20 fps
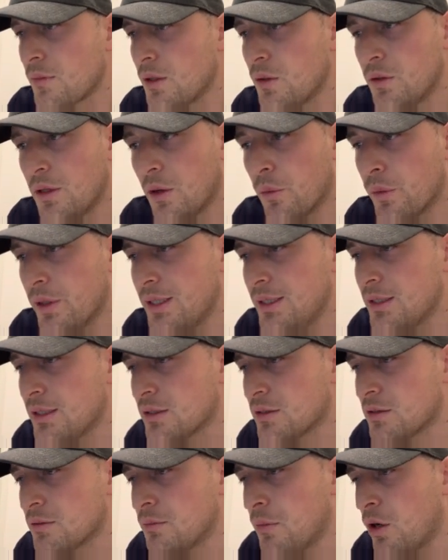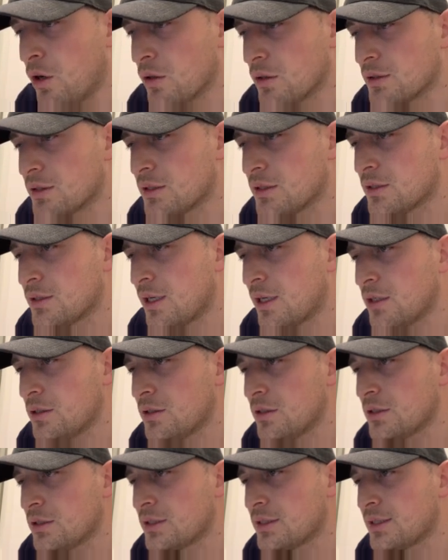Now we need small
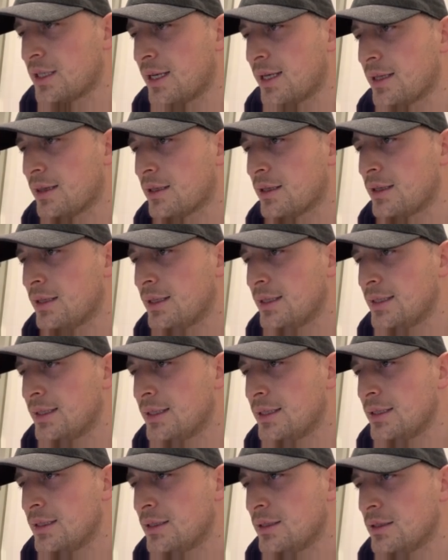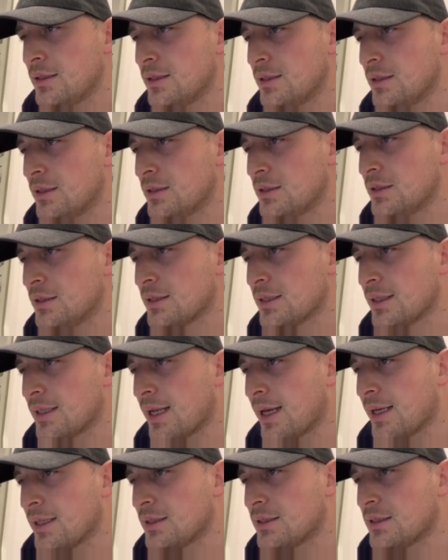starter set. This is a
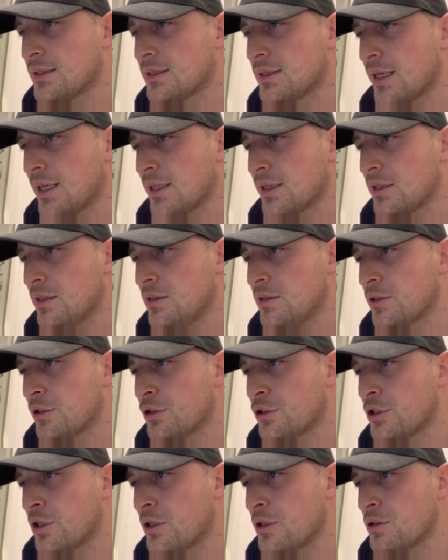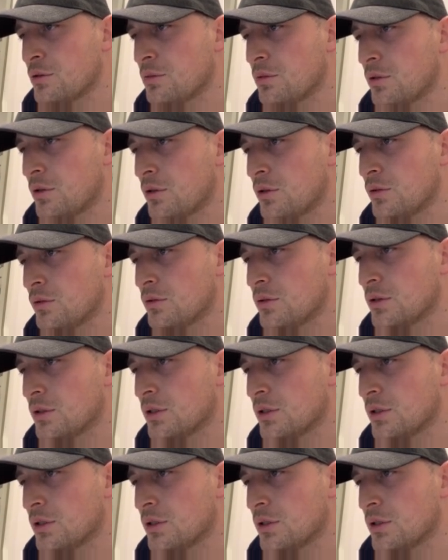nice set, interchangeable,